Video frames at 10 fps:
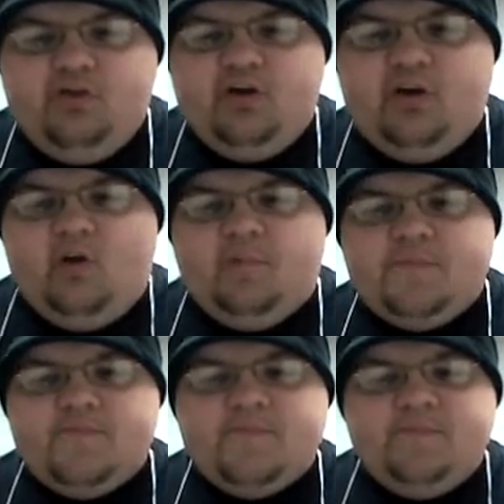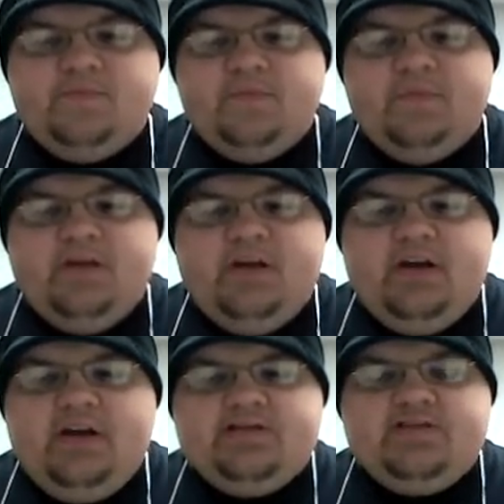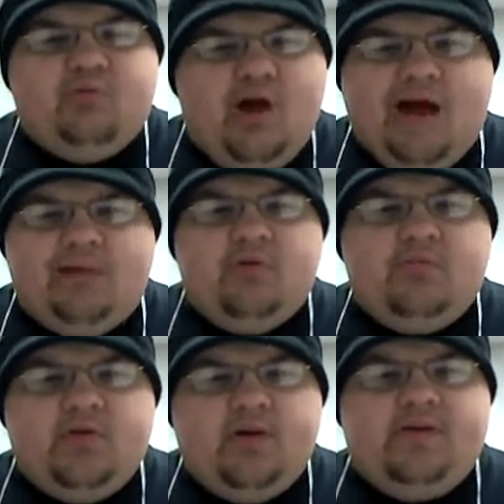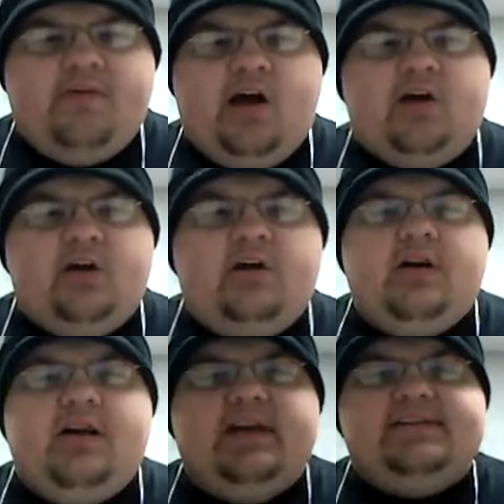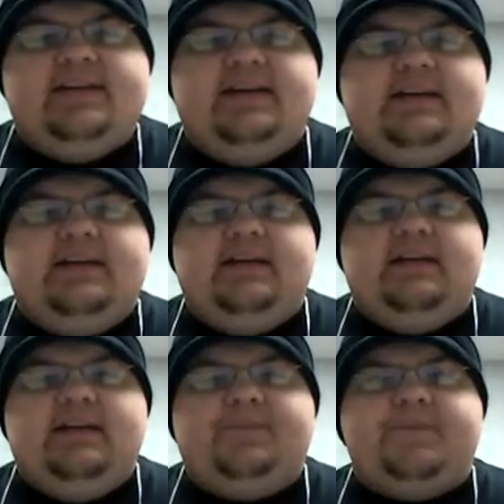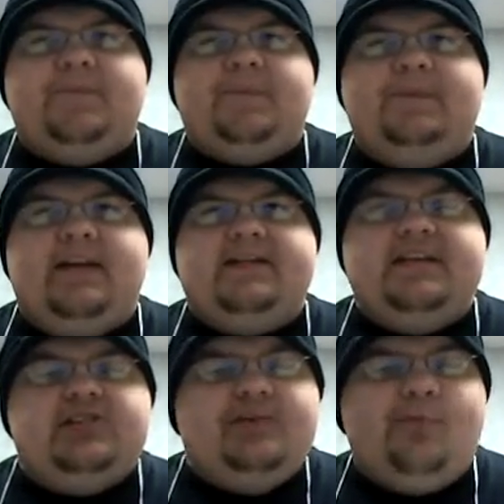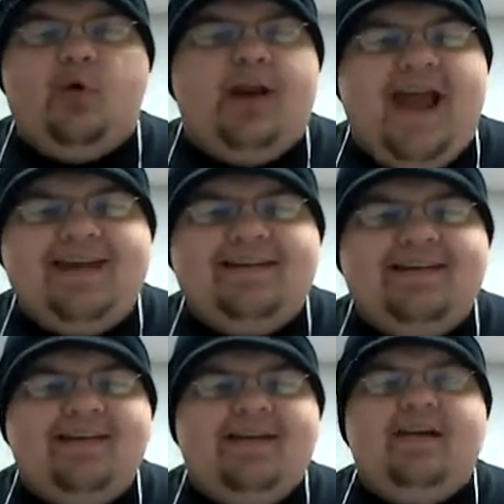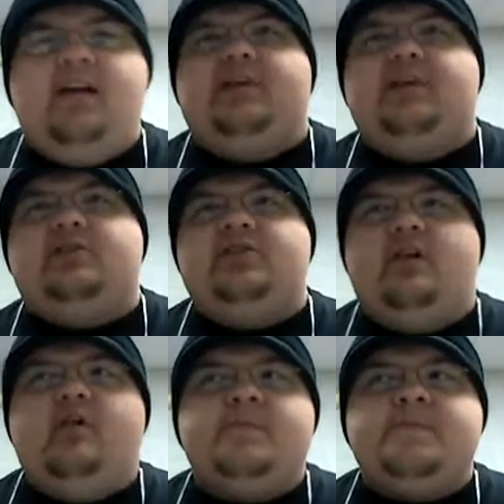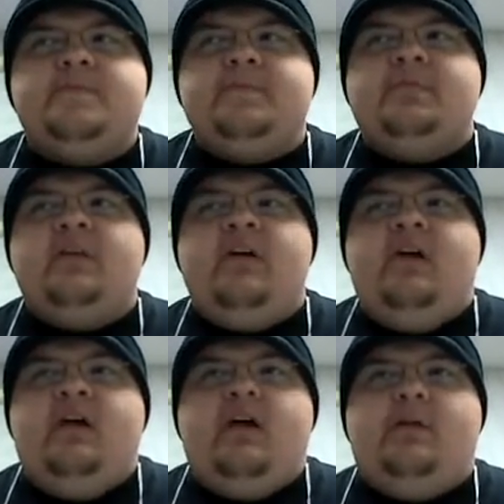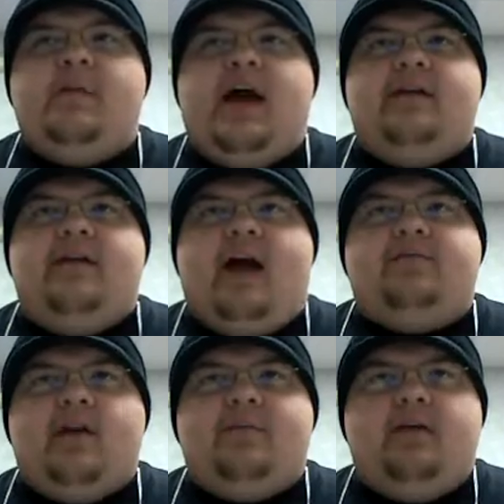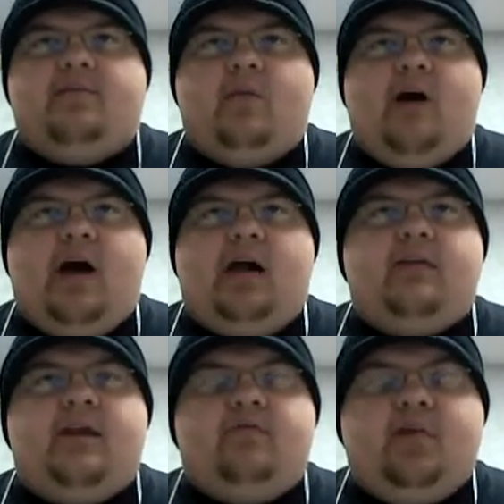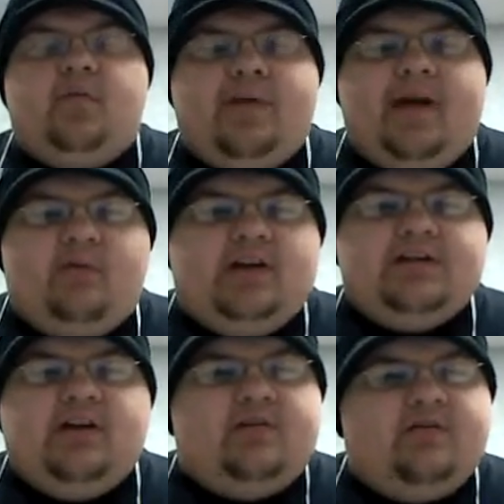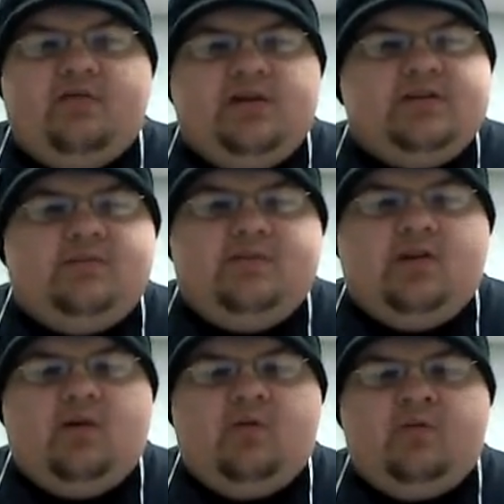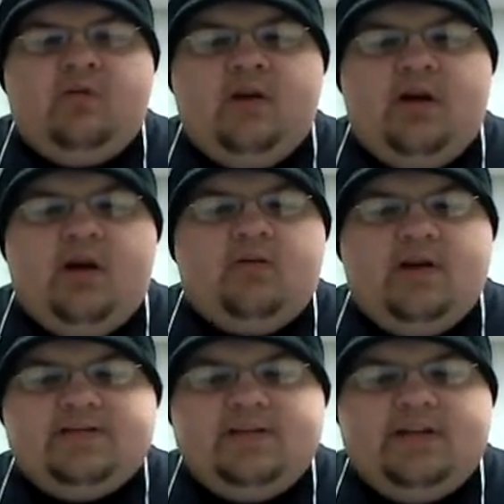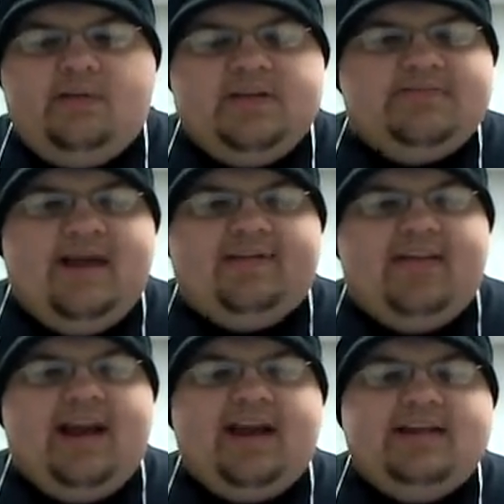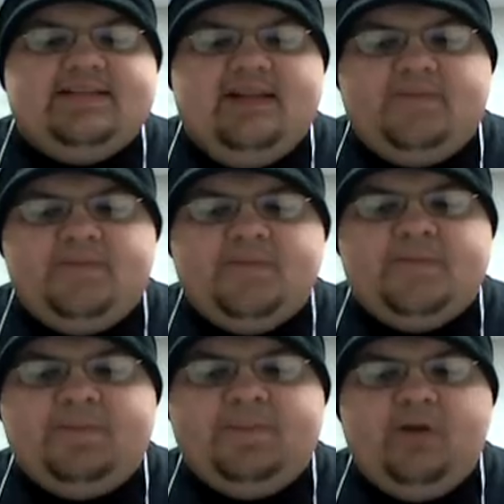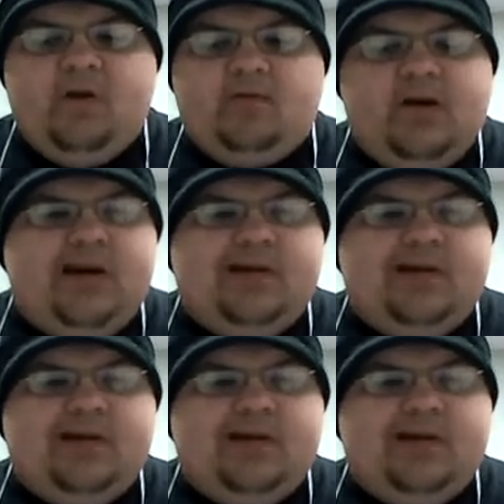you know, is the problem with Ring of Honor, is it Jim Cornette? Because, you know, I've thought about it for a while, and I've really went back and watched other footage of, you know, other wrestling companies back in the 80s, and, you know,